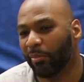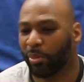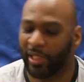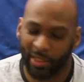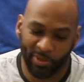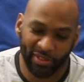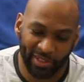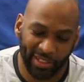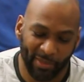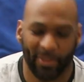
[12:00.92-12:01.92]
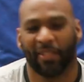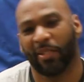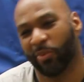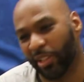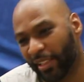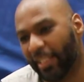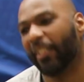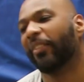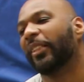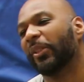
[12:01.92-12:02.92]
playing with a team, things not working
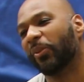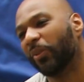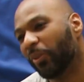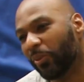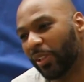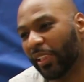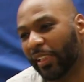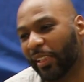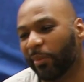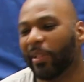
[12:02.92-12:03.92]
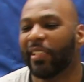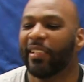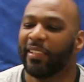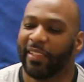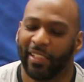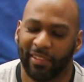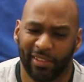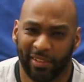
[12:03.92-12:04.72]
out, go to a new team, and just